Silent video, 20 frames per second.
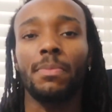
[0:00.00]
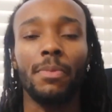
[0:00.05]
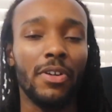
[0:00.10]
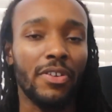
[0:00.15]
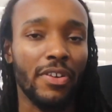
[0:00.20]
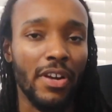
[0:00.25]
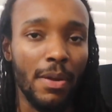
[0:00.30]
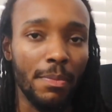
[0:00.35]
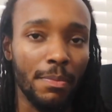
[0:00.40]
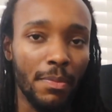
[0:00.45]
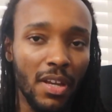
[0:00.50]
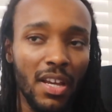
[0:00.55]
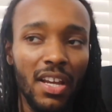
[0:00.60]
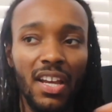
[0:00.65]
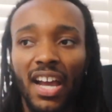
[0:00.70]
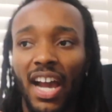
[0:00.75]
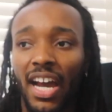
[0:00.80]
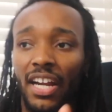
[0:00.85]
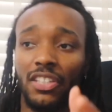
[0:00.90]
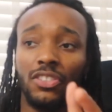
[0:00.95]
program.
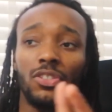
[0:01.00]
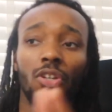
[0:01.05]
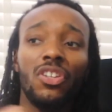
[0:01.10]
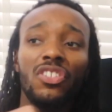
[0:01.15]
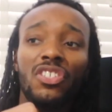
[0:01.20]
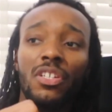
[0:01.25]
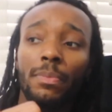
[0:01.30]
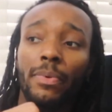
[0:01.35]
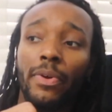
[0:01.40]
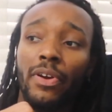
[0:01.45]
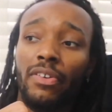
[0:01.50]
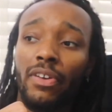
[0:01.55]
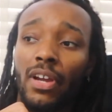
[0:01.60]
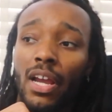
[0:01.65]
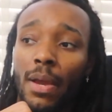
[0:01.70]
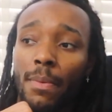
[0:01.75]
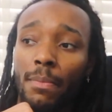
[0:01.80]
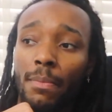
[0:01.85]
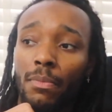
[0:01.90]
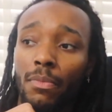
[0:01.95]
And the scholarship
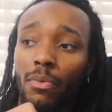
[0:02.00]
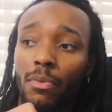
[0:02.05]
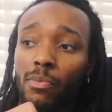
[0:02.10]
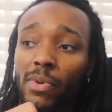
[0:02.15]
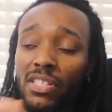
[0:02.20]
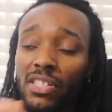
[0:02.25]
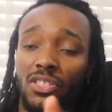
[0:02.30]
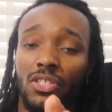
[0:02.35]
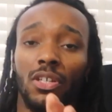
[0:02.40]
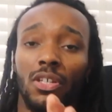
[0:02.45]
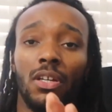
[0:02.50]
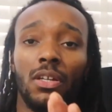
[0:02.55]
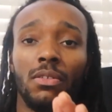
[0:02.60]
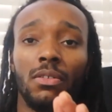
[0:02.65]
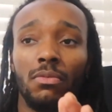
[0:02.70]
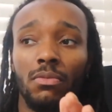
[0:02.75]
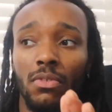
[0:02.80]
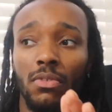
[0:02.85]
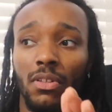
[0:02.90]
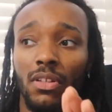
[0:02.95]
program
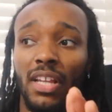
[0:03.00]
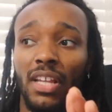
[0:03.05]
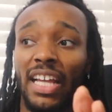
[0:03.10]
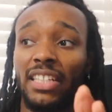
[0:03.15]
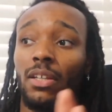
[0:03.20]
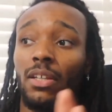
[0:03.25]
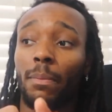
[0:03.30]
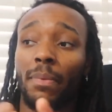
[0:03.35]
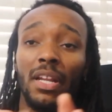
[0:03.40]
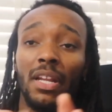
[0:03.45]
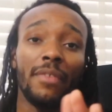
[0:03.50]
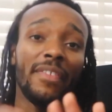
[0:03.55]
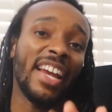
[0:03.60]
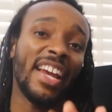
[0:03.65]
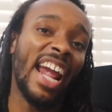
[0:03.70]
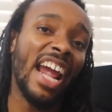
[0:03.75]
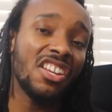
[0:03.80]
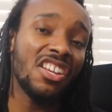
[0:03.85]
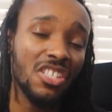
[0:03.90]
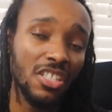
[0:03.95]
end up being a
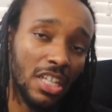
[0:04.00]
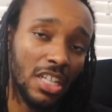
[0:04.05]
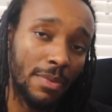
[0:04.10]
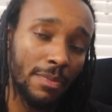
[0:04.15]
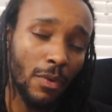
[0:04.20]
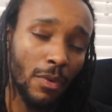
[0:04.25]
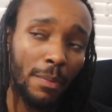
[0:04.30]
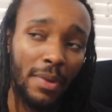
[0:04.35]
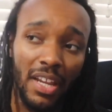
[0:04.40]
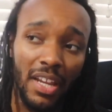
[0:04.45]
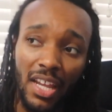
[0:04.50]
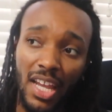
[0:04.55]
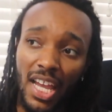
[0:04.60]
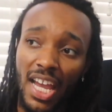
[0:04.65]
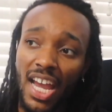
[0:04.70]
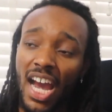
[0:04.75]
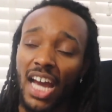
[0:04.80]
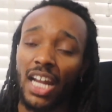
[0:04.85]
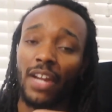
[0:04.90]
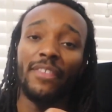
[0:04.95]
vacation scheme for me.
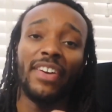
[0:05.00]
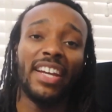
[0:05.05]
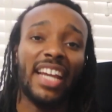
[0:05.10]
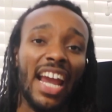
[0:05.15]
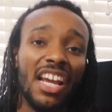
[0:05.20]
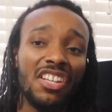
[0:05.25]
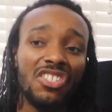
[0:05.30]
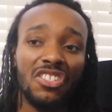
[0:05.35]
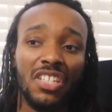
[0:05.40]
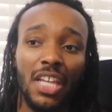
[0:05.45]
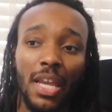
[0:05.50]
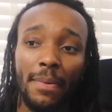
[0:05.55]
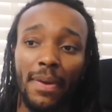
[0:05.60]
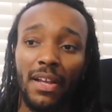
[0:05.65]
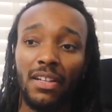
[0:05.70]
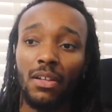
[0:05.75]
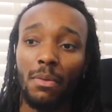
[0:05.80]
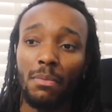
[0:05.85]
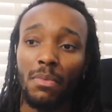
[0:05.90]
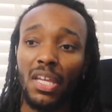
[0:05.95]
And the vacation scheme
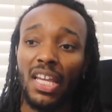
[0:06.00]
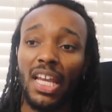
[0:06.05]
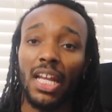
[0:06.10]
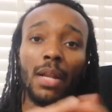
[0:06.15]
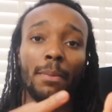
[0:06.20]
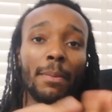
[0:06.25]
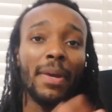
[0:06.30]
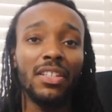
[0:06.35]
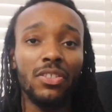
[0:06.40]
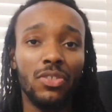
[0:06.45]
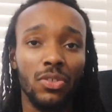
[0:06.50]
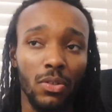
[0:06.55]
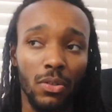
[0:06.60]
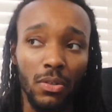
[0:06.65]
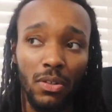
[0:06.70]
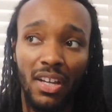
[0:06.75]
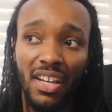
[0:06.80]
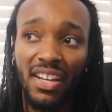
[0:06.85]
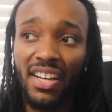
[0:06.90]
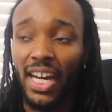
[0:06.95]
ended up me getting a
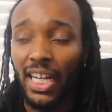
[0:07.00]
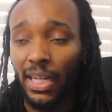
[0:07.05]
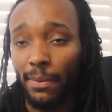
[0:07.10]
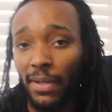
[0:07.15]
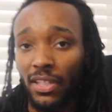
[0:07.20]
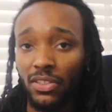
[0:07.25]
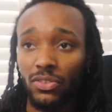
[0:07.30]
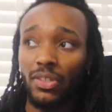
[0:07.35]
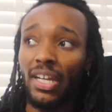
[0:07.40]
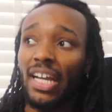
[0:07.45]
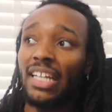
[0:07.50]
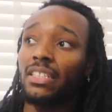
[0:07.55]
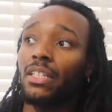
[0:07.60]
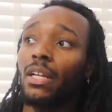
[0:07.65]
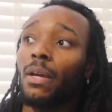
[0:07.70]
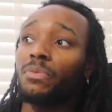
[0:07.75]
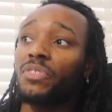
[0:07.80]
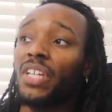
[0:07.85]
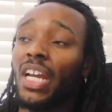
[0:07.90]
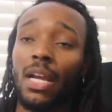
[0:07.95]
mentor. And the mentor ended
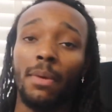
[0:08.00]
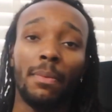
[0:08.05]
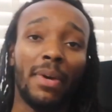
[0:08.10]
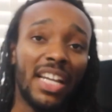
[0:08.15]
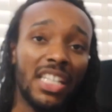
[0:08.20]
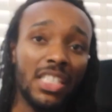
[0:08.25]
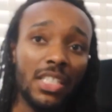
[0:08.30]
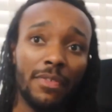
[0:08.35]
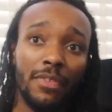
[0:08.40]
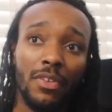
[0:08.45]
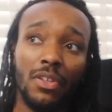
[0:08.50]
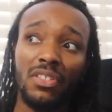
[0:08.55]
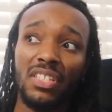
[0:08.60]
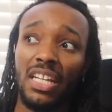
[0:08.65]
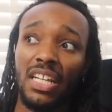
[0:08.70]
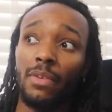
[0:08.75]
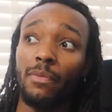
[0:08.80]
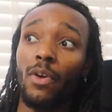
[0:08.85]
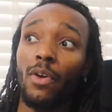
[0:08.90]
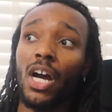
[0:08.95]
up checking my interviews
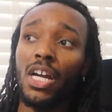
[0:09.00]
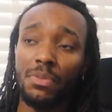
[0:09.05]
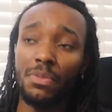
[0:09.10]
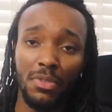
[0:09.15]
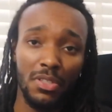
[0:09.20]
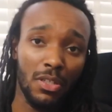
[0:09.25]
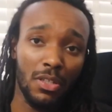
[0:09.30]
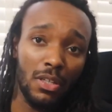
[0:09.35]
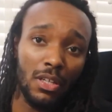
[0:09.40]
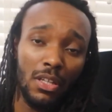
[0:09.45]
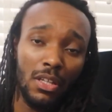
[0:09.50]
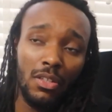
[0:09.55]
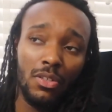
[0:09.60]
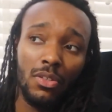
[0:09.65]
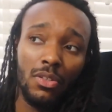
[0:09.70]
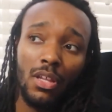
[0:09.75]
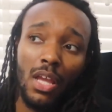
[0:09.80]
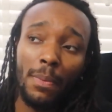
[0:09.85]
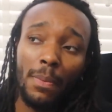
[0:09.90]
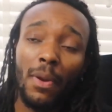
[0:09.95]
and advised me to
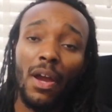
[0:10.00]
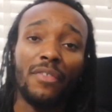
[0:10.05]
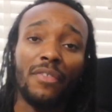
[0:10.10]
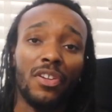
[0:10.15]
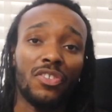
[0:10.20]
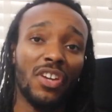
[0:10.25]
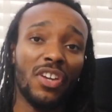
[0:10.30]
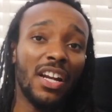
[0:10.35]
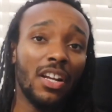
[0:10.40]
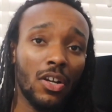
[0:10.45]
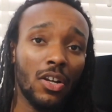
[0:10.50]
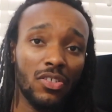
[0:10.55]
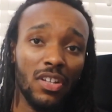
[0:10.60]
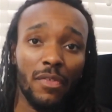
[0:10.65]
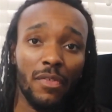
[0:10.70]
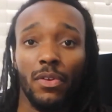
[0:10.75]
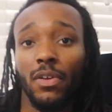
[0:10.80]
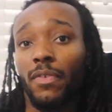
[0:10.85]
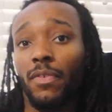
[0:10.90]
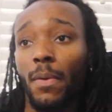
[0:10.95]
apply for the training contract
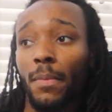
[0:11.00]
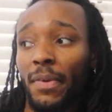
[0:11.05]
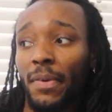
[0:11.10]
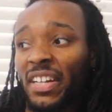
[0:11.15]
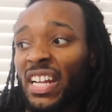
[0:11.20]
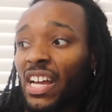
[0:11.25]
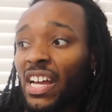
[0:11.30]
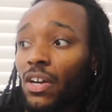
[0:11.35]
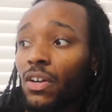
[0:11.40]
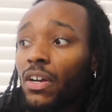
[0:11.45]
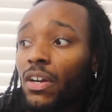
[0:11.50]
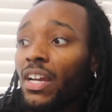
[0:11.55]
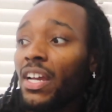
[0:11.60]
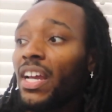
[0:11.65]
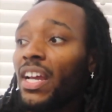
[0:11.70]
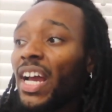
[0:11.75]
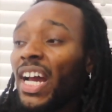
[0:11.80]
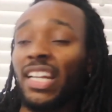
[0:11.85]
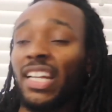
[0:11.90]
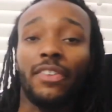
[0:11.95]
for the firm right now.
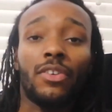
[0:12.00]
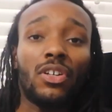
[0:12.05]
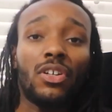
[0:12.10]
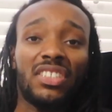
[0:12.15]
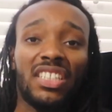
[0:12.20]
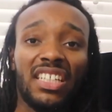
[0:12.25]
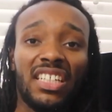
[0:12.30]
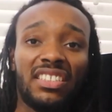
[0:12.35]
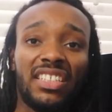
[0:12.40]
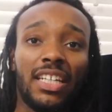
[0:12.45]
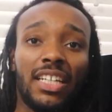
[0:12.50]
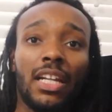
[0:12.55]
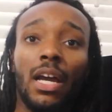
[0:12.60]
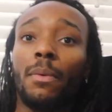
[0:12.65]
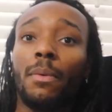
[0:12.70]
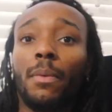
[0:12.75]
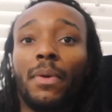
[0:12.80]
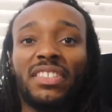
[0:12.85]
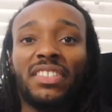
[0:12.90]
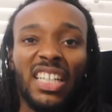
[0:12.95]
And I've got TC and now I'm
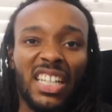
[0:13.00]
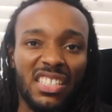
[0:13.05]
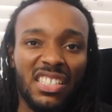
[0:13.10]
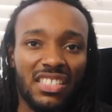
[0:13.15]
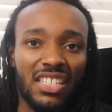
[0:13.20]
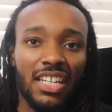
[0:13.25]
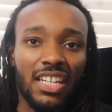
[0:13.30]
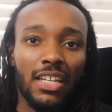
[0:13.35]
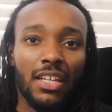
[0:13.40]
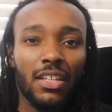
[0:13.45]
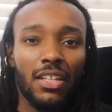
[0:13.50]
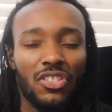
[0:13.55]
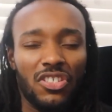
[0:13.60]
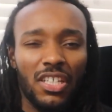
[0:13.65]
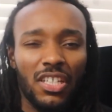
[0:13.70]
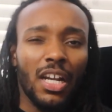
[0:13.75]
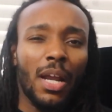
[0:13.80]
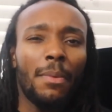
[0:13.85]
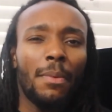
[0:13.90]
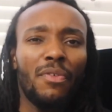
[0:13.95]
on my second seat. Do you see
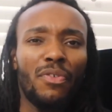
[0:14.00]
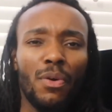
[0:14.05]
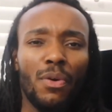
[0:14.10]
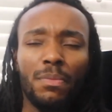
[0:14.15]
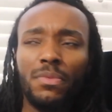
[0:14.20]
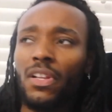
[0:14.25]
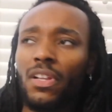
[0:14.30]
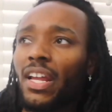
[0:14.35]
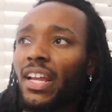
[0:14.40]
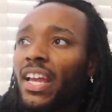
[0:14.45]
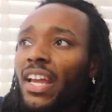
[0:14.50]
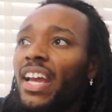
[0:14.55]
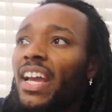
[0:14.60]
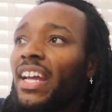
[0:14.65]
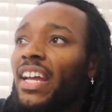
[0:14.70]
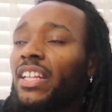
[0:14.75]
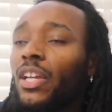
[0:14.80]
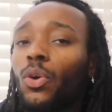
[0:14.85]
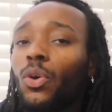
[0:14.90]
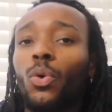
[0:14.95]
where I'm coming from? So like,
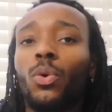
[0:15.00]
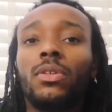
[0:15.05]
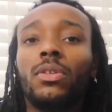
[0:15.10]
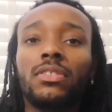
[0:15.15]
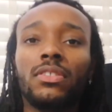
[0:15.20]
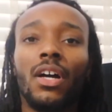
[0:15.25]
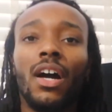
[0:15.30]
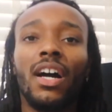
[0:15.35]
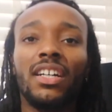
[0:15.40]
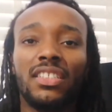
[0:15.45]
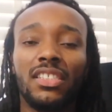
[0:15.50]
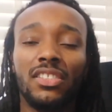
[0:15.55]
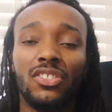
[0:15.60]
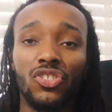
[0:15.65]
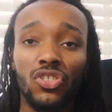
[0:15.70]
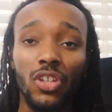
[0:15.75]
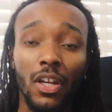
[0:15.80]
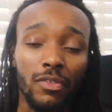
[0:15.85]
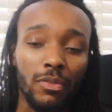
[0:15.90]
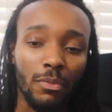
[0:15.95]
they all started
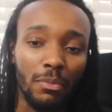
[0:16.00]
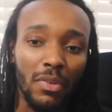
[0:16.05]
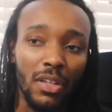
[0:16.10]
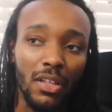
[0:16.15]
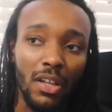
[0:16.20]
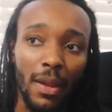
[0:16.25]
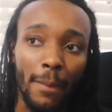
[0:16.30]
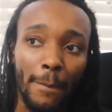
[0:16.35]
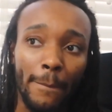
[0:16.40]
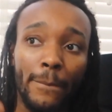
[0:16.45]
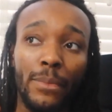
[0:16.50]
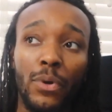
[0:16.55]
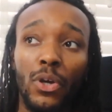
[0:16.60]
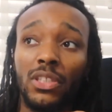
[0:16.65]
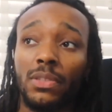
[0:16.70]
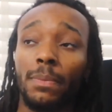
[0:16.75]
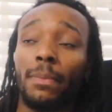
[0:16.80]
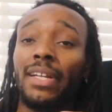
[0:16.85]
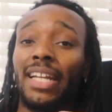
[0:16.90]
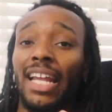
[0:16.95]
just from me like
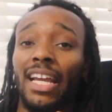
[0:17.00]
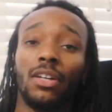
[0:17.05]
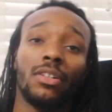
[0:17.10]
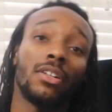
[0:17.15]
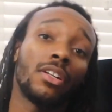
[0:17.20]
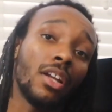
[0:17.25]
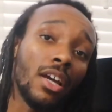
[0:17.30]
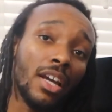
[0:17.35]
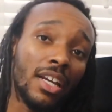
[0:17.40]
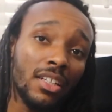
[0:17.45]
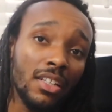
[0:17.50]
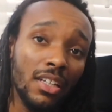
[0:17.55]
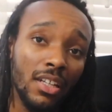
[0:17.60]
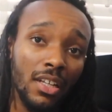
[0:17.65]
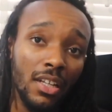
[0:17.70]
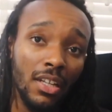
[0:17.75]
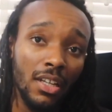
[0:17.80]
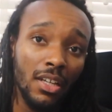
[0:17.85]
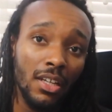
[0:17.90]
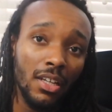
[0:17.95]
putting my neck on the line.
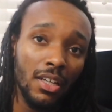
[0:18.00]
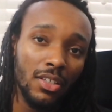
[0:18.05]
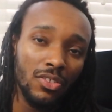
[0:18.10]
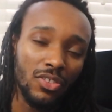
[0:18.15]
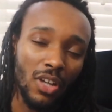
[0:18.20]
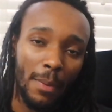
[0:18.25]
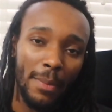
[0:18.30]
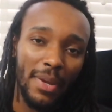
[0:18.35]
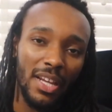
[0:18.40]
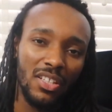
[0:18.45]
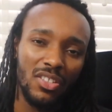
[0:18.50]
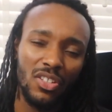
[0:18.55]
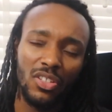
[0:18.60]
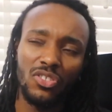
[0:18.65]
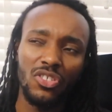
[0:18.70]
Do you know what I mean?